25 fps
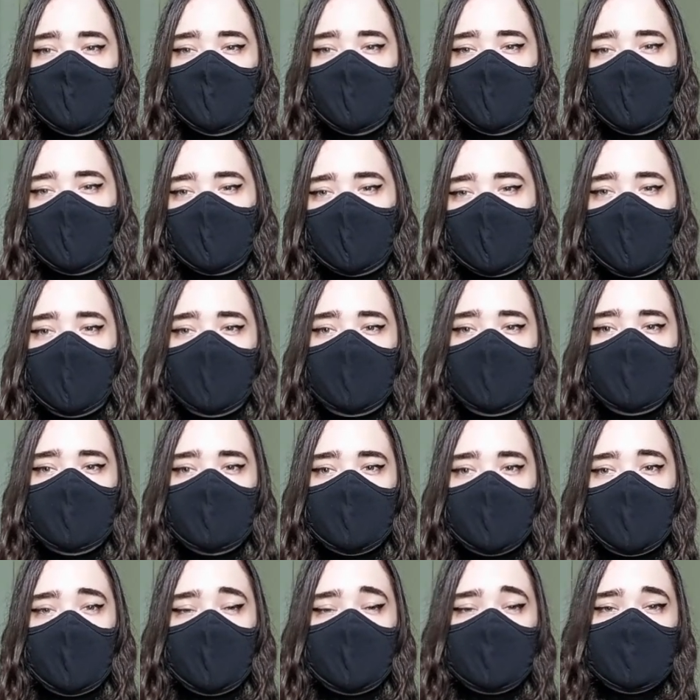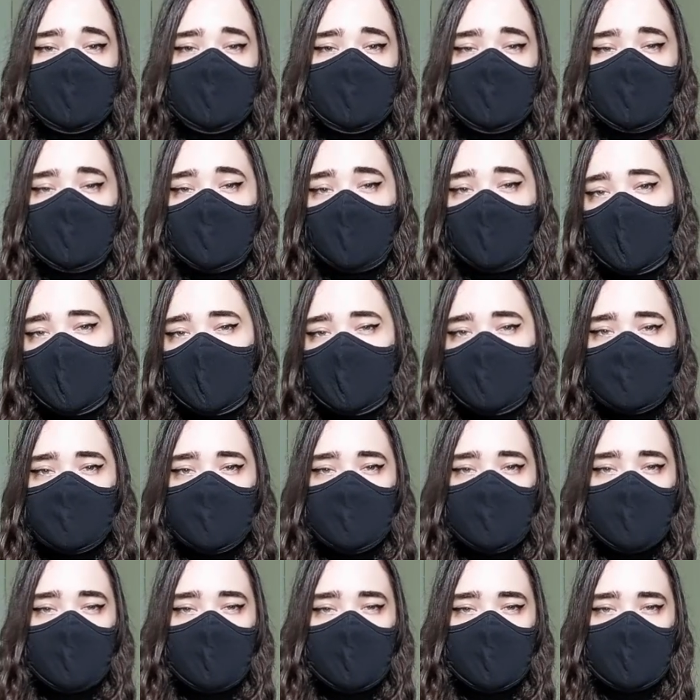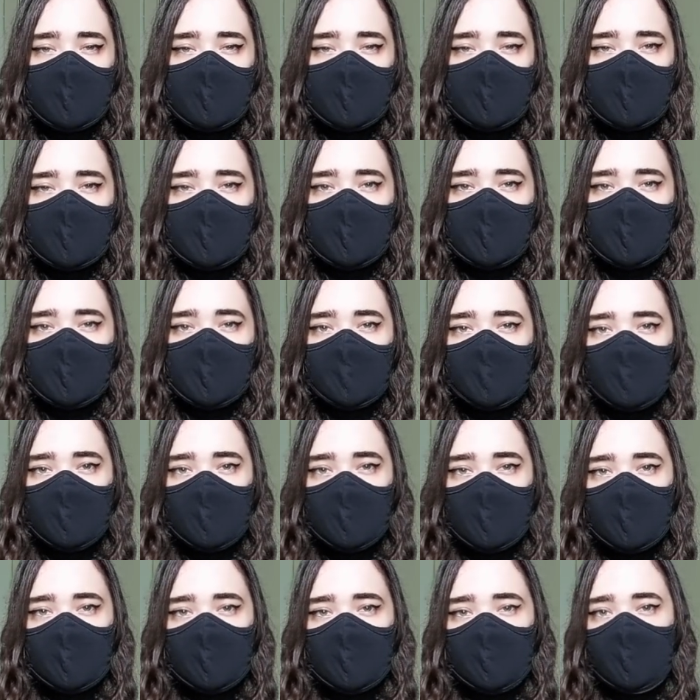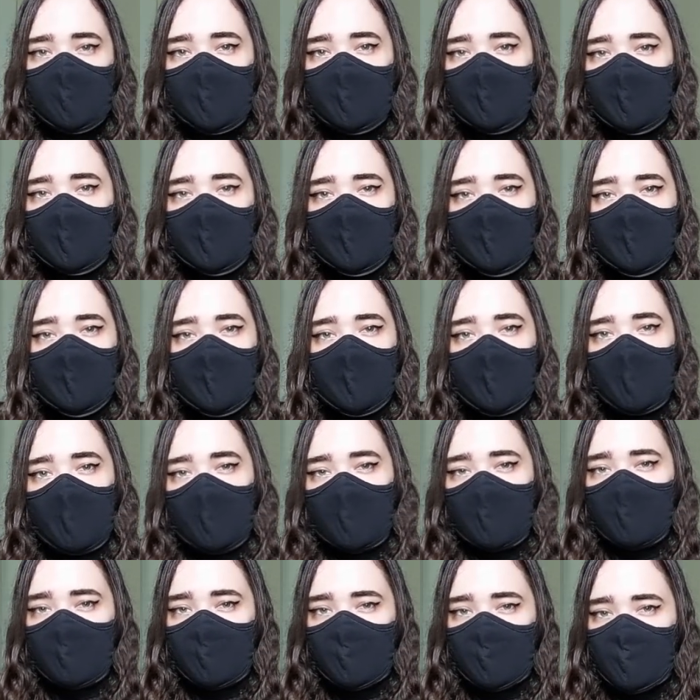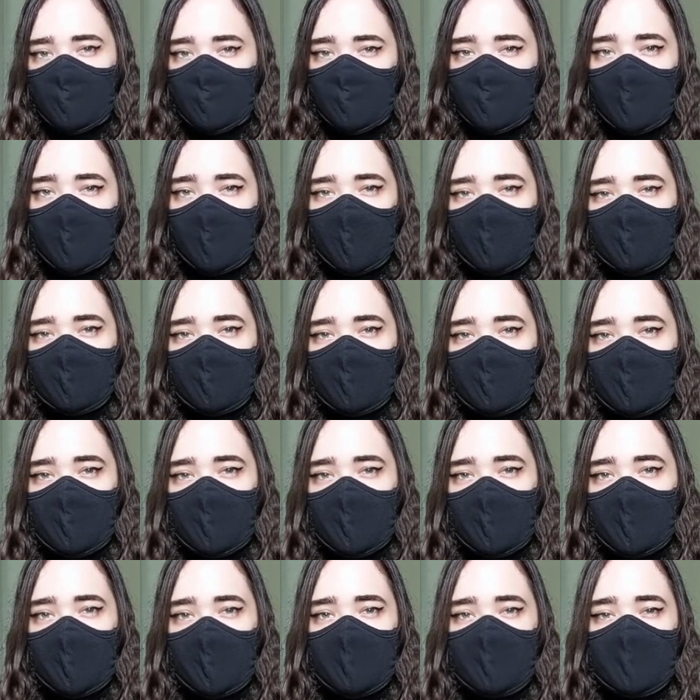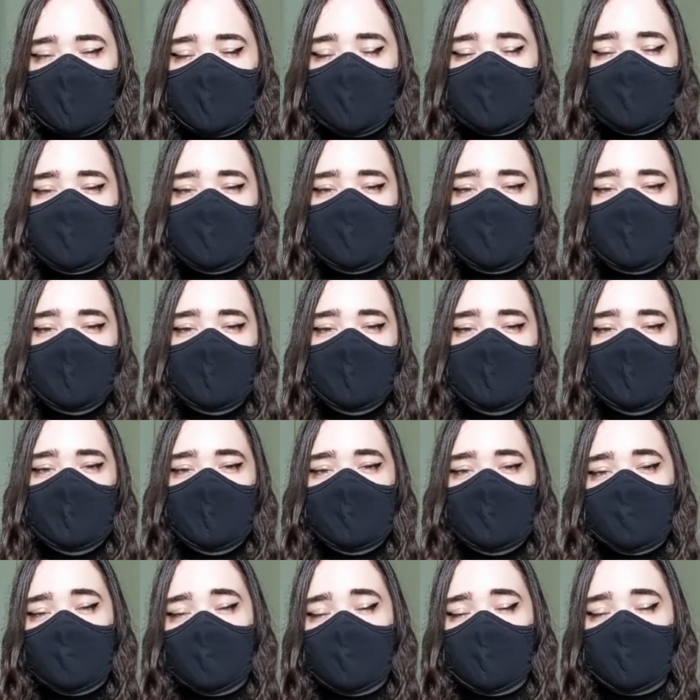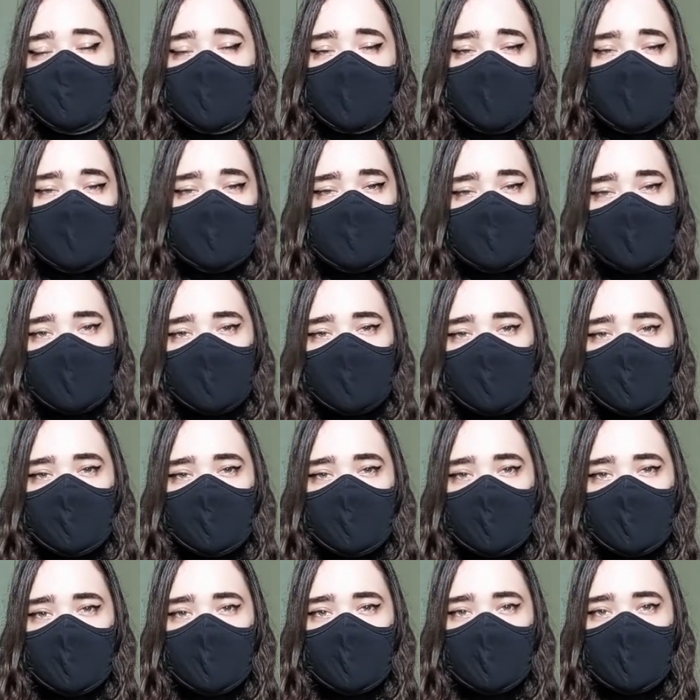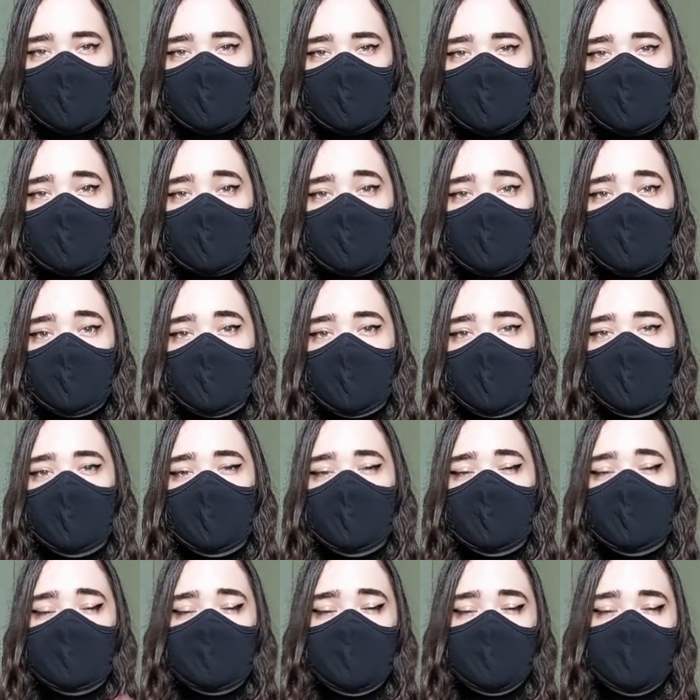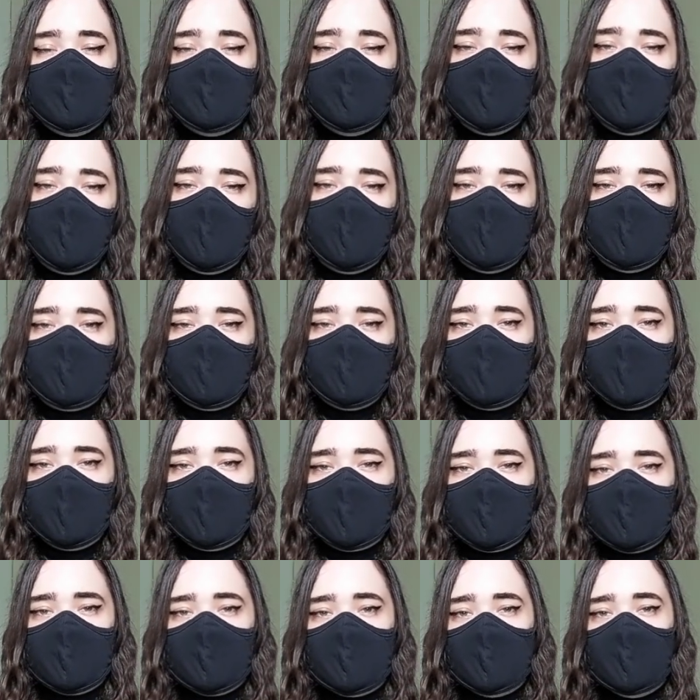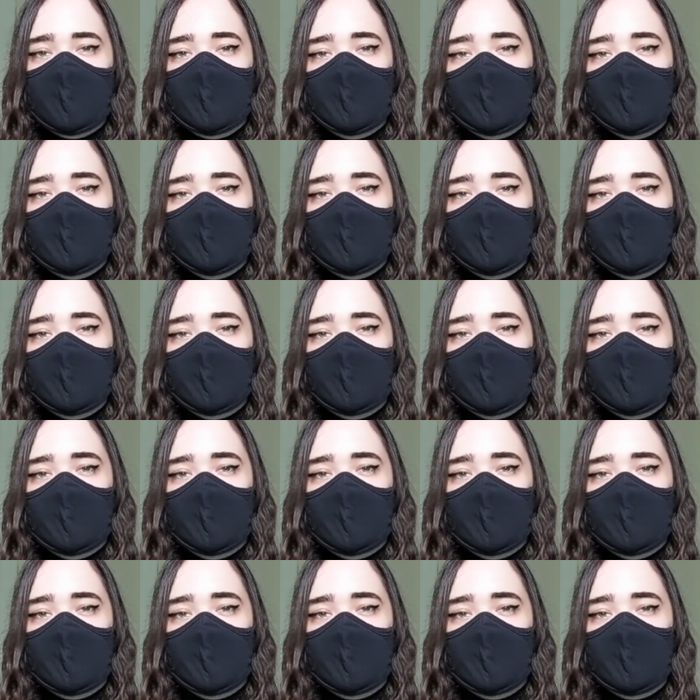But yeah, this has dyspraxia representation, which I also have dyspraxia. So I'm very excited to read this. This is by the same author as